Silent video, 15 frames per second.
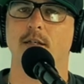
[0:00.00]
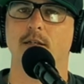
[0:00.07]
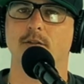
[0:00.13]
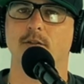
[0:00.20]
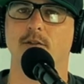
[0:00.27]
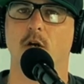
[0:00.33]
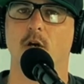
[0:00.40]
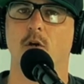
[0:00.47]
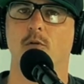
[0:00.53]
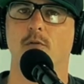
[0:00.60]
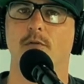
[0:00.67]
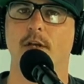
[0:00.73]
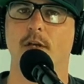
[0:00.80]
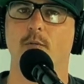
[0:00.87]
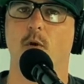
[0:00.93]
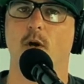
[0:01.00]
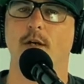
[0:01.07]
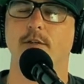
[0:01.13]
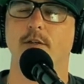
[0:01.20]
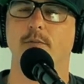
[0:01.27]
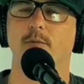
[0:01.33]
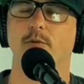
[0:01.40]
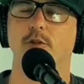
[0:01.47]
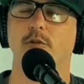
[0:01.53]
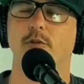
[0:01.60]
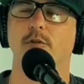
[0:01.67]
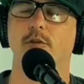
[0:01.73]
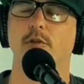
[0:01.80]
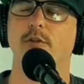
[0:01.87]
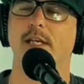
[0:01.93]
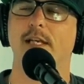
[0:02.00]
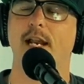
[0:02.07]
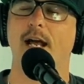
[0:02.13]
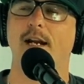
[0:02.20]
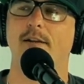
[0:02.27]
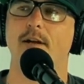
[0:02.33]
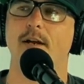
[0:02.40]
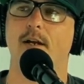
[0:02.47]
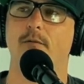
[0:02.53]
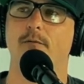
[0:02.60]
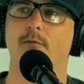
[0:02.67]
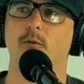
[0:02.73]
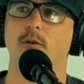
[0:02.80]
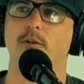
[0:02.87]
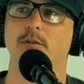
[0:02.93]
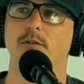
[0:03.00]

So then what? You get out of the Air Force?